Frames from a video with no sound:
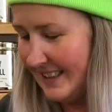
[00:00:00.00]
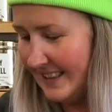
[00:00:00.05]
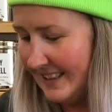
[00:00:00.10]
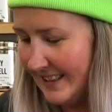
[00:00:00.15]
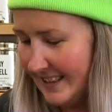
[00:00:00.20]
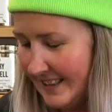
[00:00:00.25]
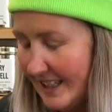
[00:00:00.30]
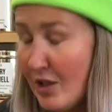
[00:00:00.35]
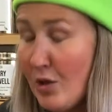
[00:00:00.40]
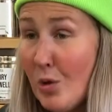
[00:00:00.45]

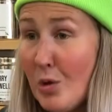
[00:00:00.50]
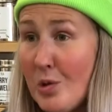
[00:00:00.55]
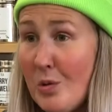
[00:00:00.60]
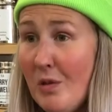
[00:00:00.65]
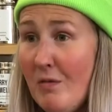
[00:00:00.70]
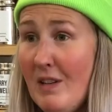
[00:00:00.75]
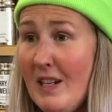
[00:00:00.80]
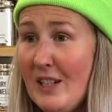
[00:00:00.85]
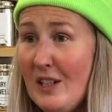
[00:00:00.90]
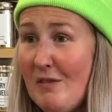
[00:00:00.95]
There's also a
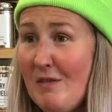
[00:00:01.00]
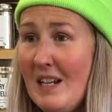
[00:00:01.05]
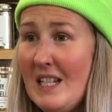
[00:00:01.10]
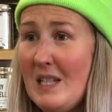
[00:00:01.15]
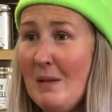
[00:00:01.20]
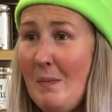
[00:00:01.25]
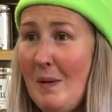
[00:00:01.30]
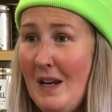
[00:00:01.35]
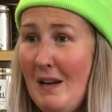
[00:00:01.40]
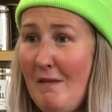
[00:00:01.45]
really good
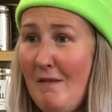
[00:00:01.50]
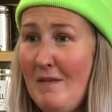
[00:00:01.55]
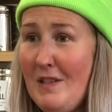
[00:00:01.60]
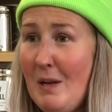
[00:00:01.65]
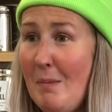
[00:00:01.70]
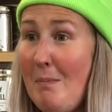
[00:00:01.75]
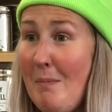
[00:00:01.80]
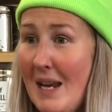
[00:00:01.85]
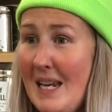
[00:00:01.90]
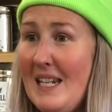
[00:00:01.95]
recipe to
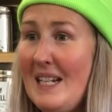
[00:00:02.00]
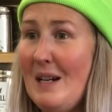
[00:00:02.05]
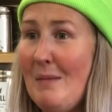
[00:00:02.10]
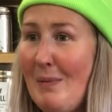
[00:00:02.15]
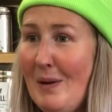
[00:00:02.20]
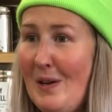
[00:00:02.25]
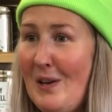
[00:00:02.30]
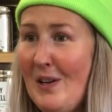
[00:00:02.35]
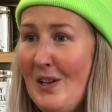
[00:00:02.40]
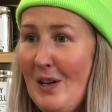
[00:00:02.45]
make a
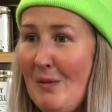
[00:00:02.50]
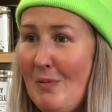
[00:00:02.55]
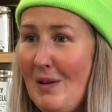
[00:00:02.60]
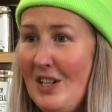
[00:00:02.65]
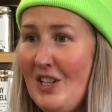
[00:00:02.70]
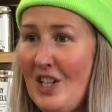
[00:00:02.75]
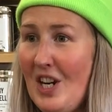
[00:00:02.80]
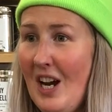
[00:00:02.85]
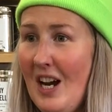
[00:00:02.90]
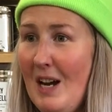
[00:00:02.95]
banana bread
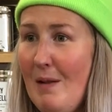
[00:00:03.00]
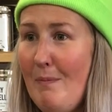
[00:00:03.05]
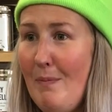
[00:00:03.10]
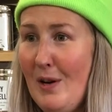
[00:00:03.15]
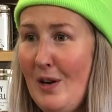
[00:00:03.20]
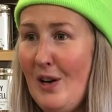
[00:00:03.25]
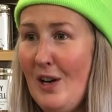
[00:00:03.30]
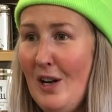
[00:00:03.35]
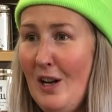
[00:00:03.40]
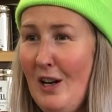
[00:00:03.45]
chai
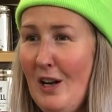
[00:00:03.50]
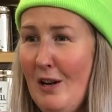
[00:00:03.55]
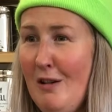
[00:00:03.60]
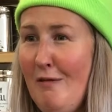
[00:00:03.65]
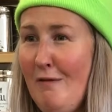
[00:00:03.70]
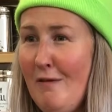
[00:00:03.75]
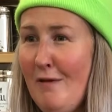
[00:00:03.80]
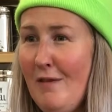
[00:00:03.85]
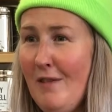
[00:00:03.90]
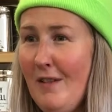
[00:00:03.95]
banana loaf,
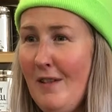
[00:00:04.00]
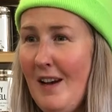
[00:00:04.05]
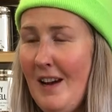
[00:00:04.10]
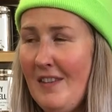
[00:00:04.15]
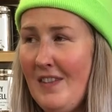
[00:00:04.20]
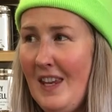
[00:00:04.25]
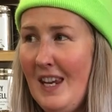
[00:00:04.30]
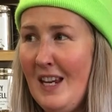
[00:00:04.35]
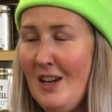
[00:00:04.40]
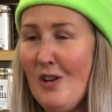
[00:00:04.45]
I
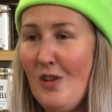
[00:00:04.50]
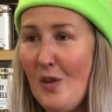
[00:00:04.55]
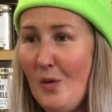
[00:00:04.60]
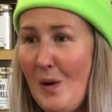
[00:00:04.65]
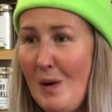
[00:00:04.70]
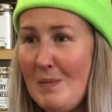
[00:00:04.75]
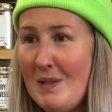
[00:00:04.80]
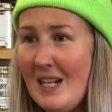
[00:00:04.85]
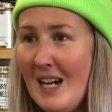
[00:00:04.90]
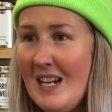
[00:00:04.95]
think, on the
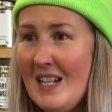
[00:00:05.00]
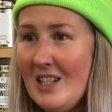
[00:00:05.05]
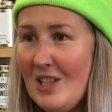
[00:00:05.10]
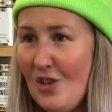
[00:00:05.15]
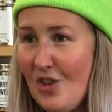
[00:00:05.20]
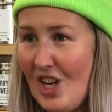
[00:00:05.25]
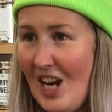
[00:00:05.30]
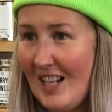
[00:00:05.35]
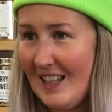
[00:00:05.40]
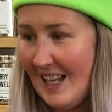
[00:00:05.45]
website, so
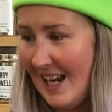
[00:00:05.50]
check that